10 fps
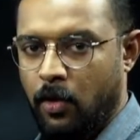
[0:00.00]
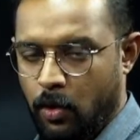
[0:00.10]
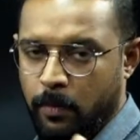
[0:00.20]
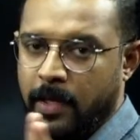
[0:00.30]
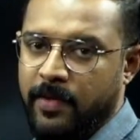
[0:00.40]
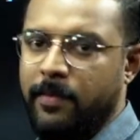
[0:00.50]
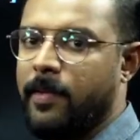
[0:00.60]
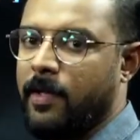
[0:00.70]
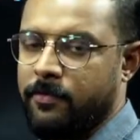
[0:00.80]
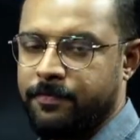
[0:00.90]
Nobody will
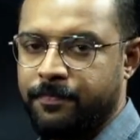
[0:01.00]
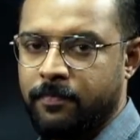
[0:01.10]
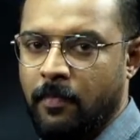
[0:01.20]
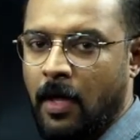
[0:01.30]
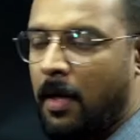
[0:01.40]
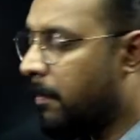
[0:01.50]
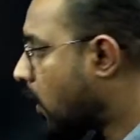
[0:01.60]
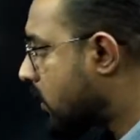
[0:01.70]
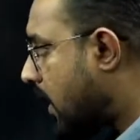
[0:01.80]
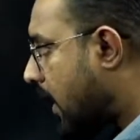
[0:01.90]
believe,
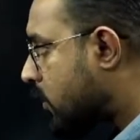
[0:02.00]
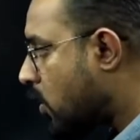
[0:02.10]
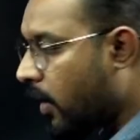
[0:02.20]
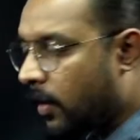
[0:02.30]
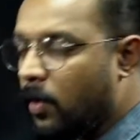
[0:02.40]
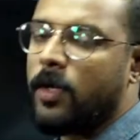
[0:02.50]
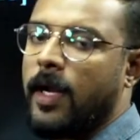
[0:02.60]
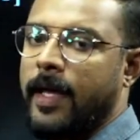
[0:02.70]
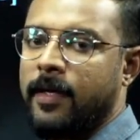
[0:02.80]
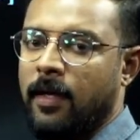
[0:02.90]
because it does not look
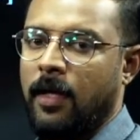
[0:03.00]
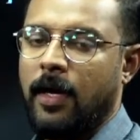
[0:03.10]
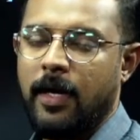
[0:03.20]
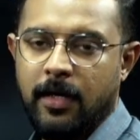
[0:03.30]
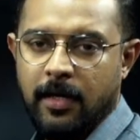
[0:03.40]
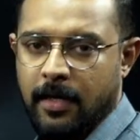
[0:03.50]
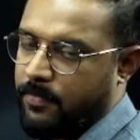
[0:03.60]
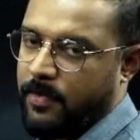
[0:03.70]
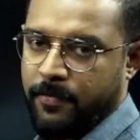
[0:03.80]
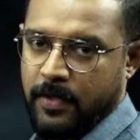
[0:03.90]
like a
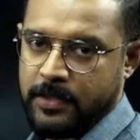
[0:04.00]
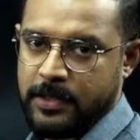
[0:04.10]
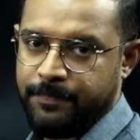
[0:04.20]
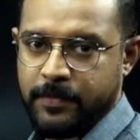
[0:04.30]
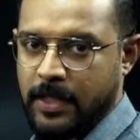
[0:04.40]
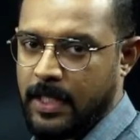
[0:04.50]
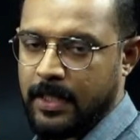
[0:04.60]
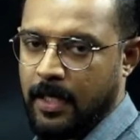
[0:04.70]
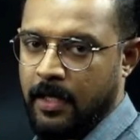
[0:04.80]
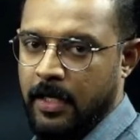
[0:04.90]
river for us. Correct
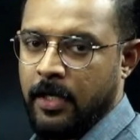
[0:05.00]
now?